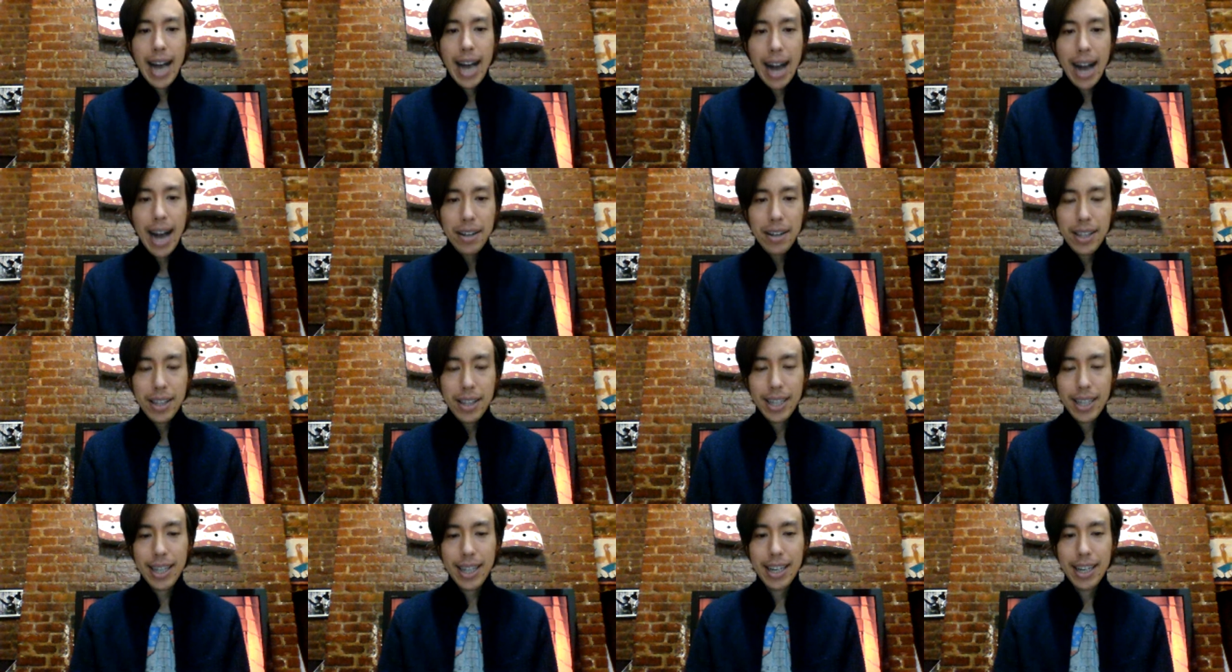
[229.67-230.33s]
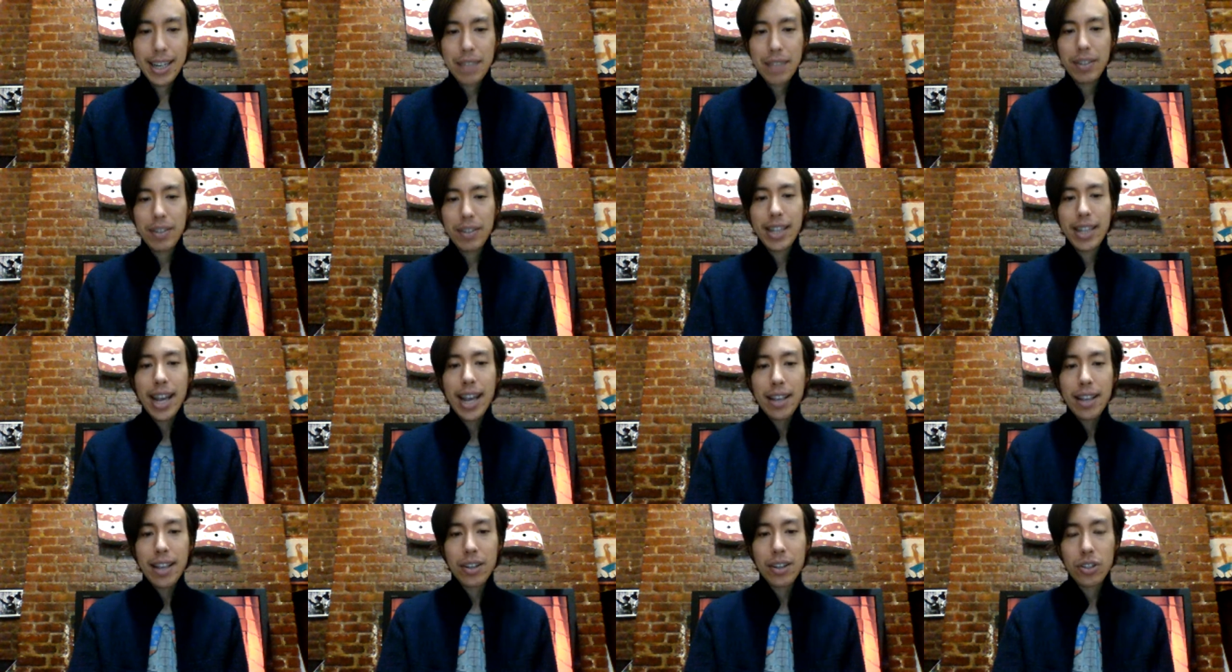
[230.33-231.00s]
How did the kid even
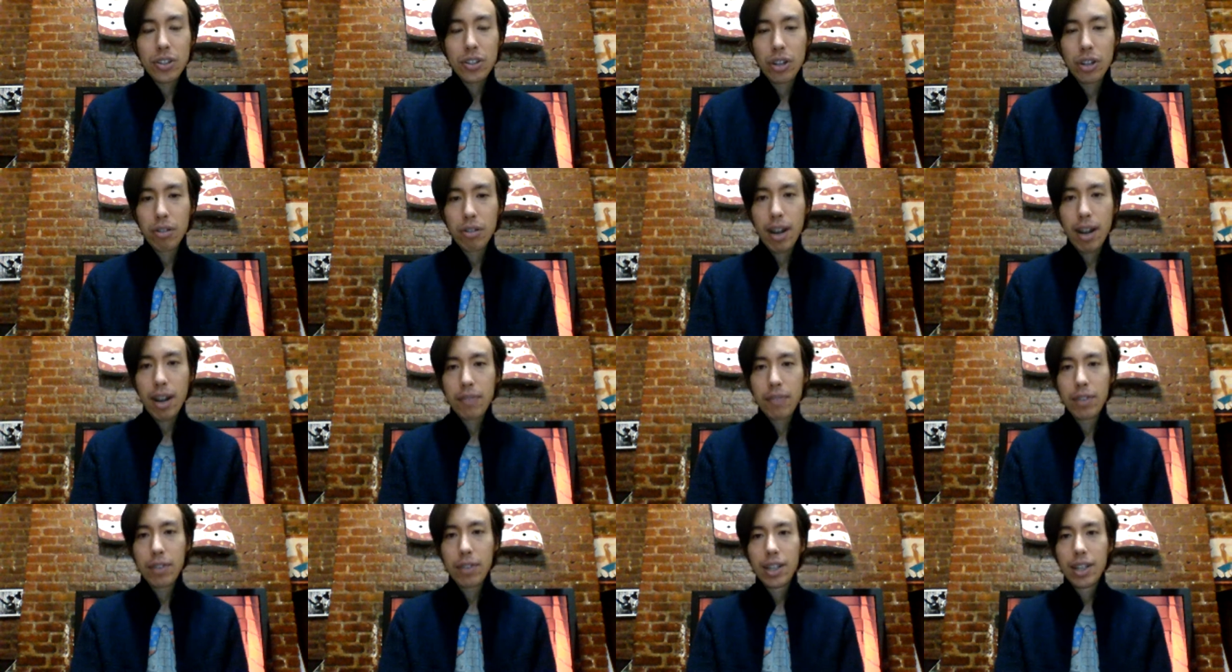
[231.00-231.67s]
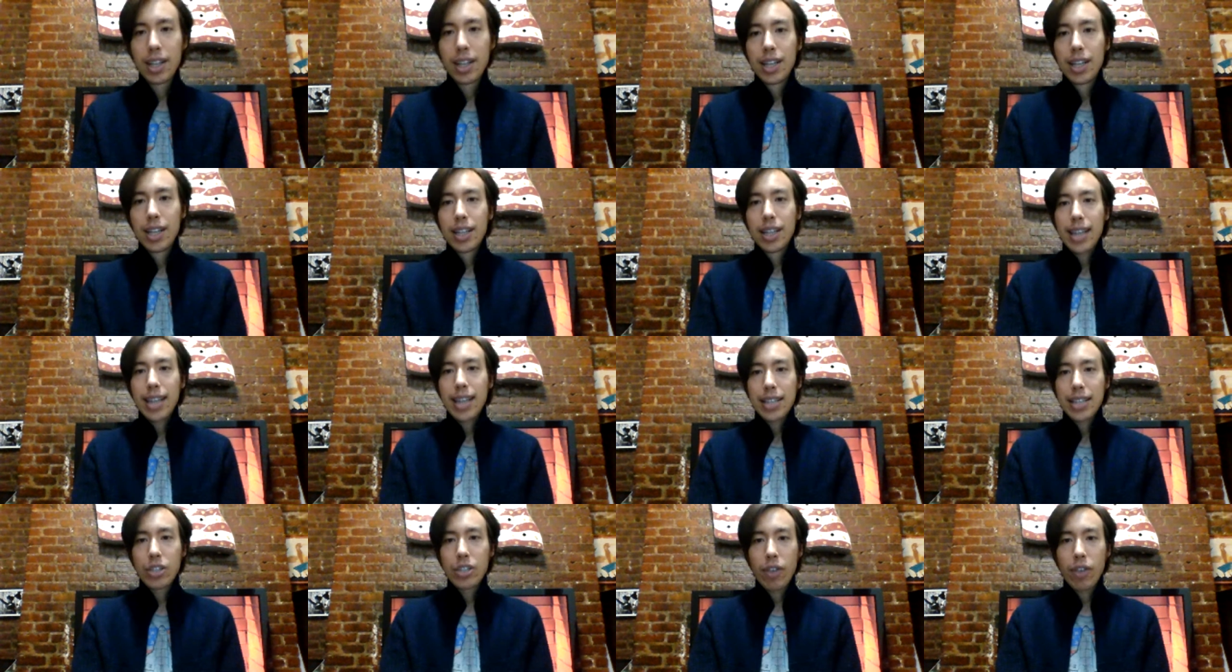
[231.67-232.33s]
get an assault rifle?
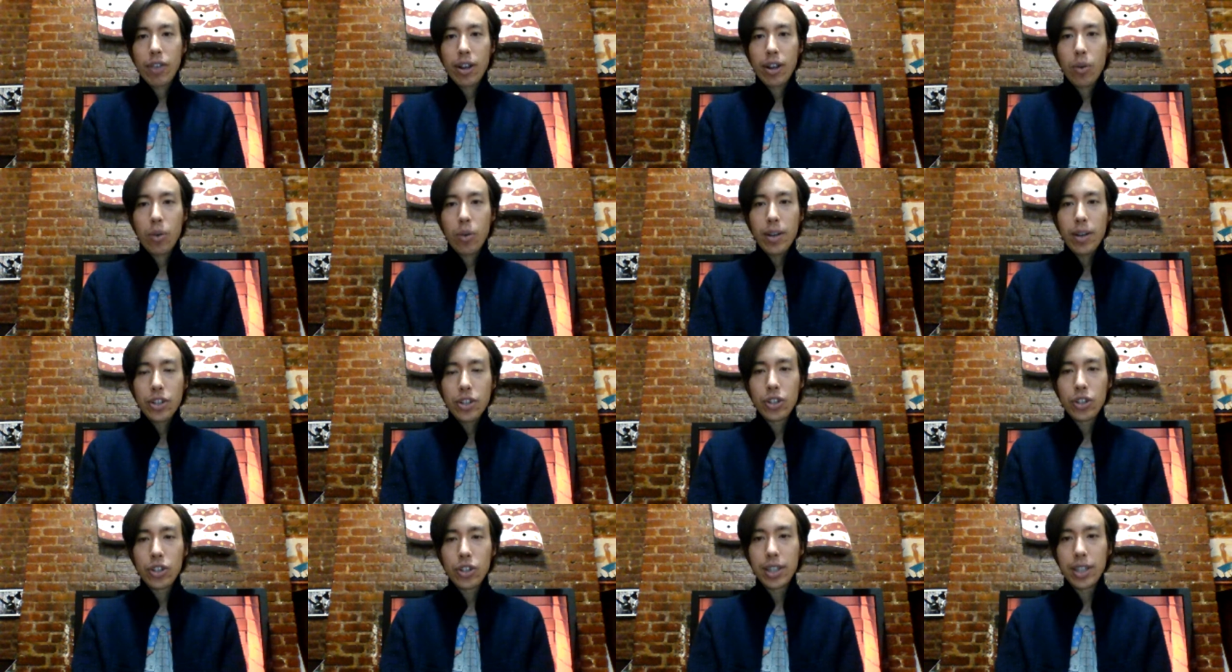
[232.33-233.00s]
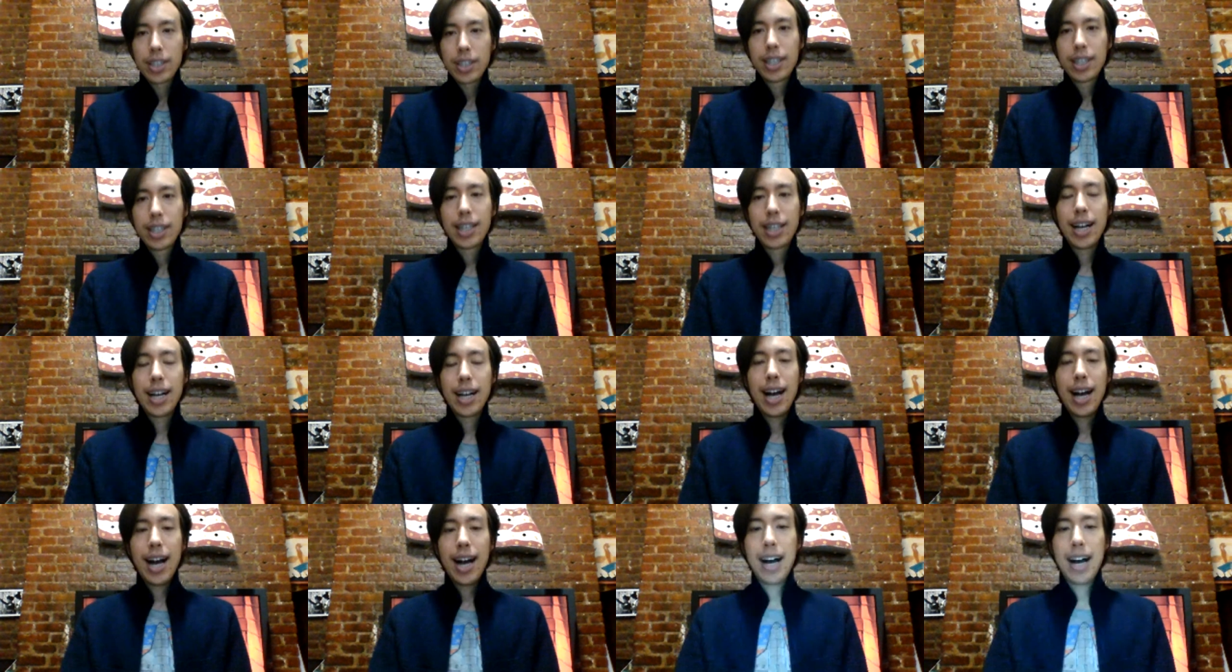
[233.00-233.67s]
That's a great question.
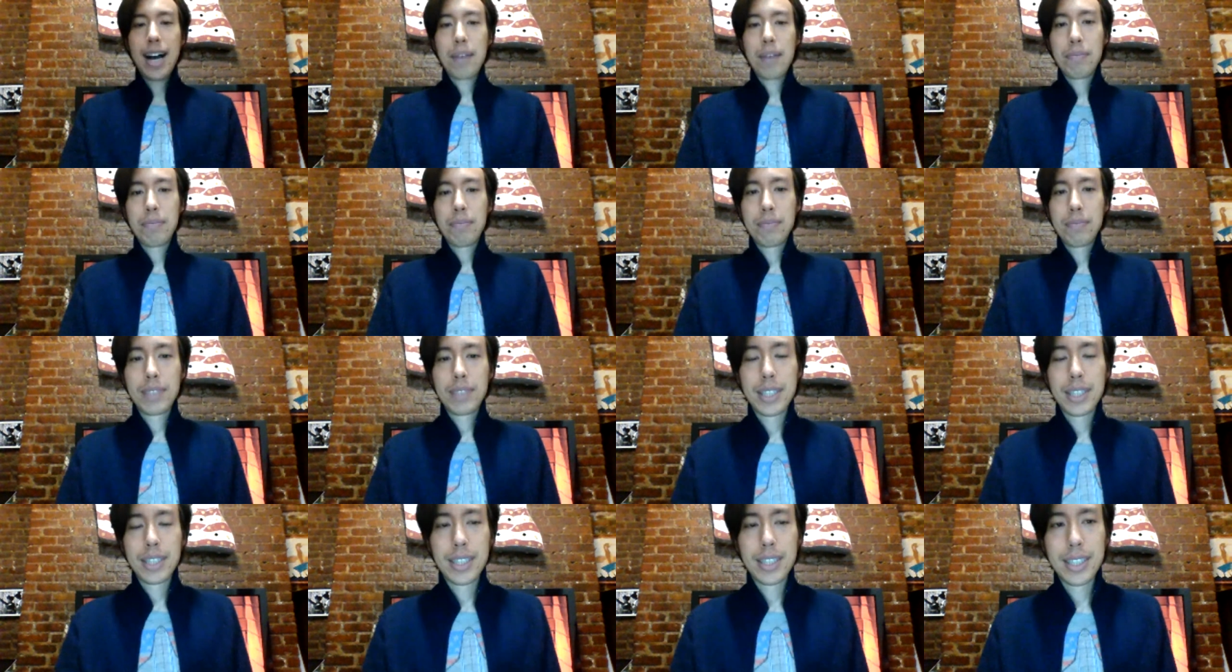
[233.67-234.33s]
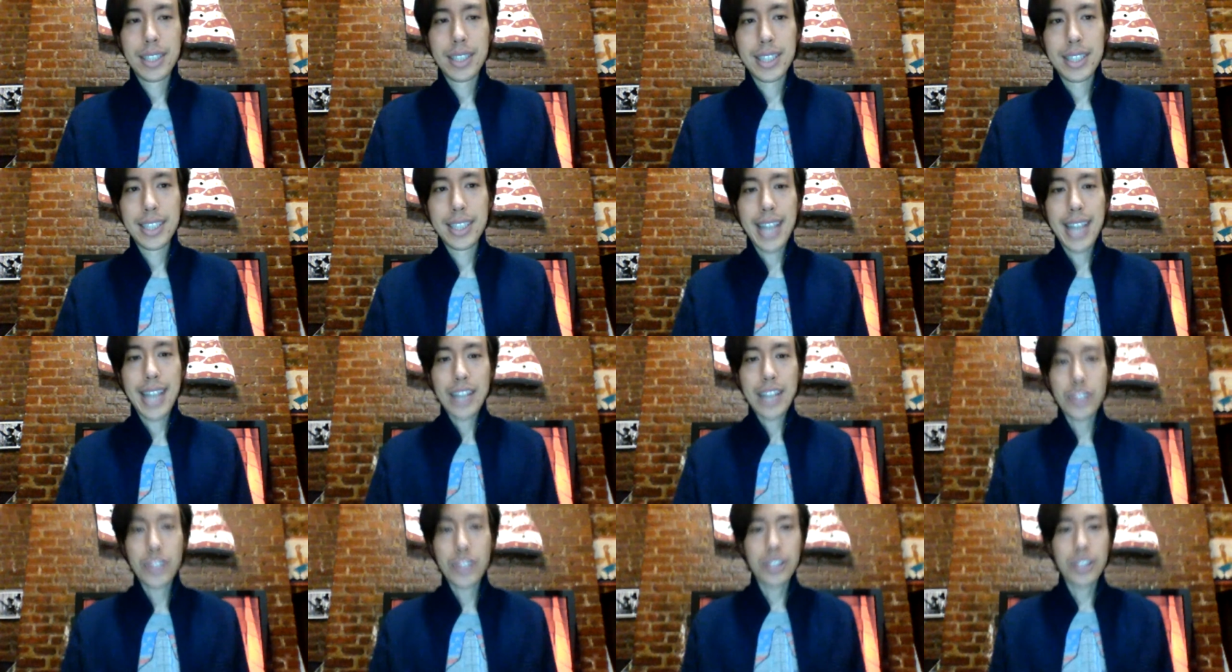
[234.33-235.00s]

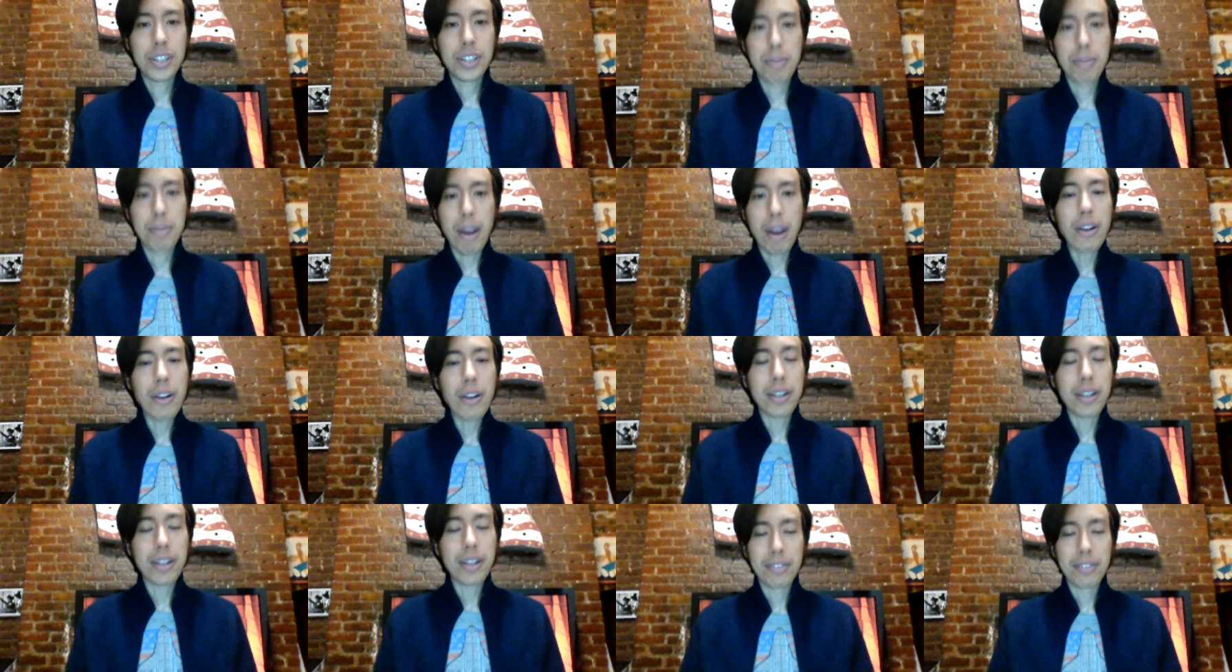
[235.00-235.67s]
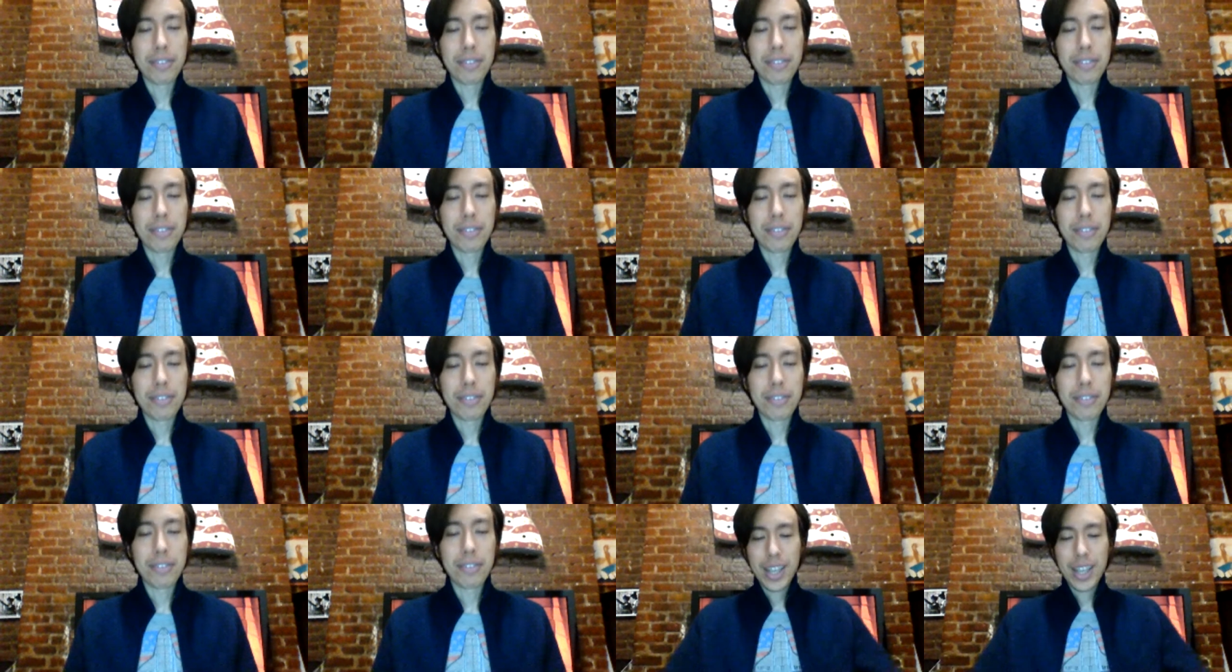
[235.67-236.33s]
That's just America for
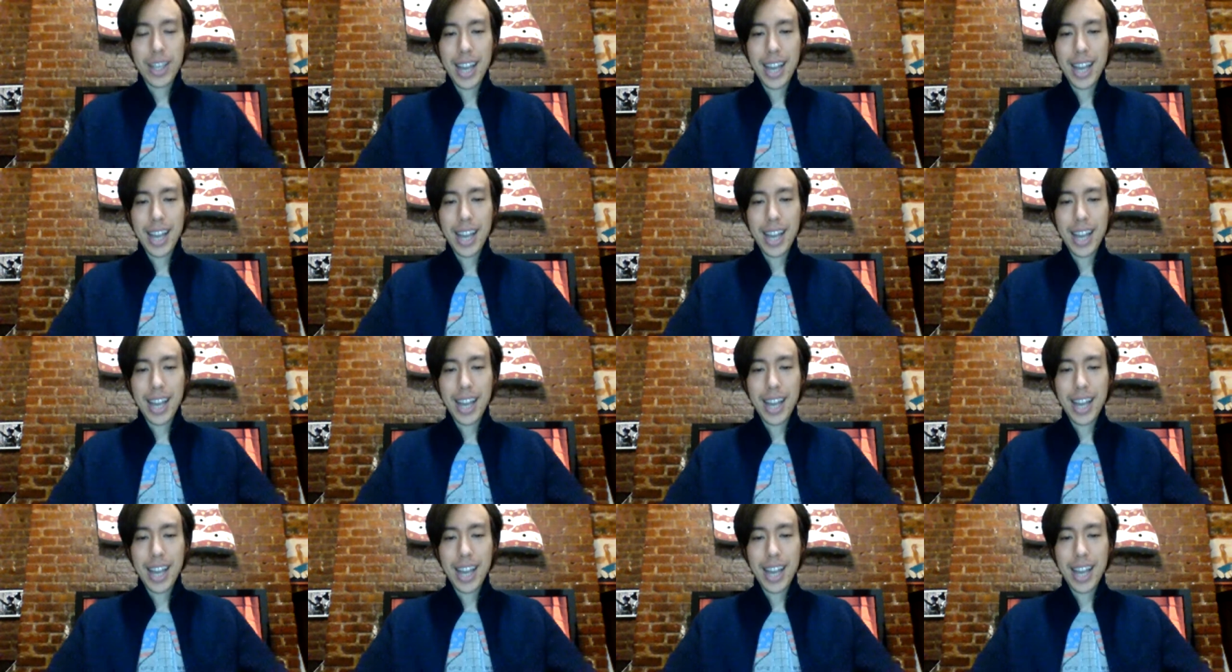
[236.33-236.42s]
you.